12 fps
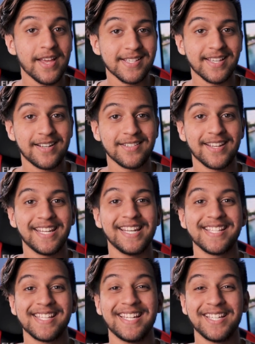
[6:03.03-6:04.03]
that said and done, it
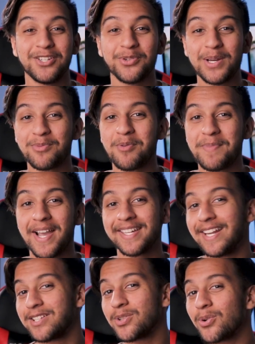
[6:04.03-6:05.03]
is an incredible bag
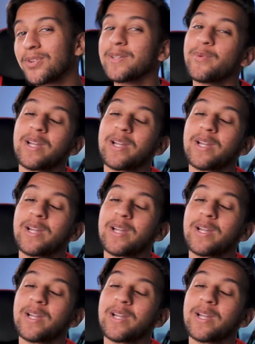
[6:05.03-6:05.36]
and I totally